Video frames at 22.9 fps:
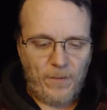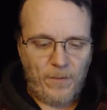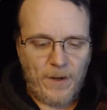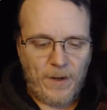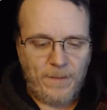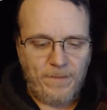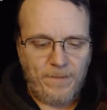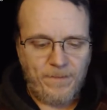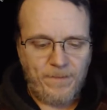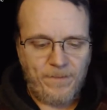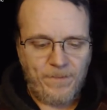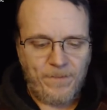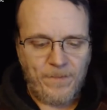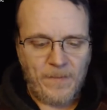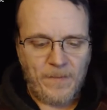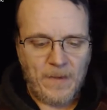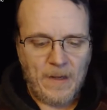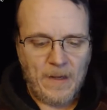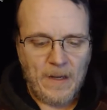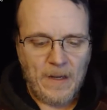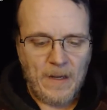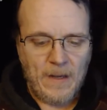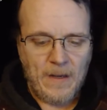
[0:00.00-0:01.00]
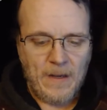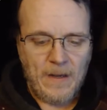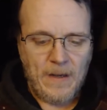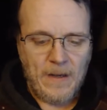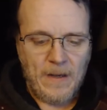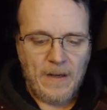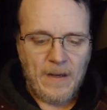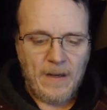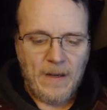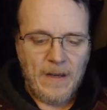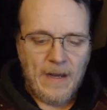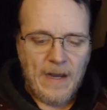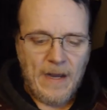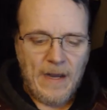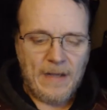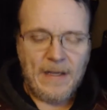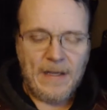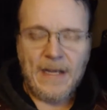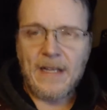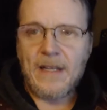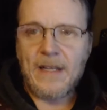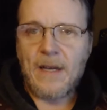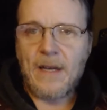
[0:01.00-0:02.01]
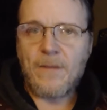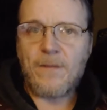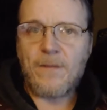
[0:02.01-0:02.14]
War. I like that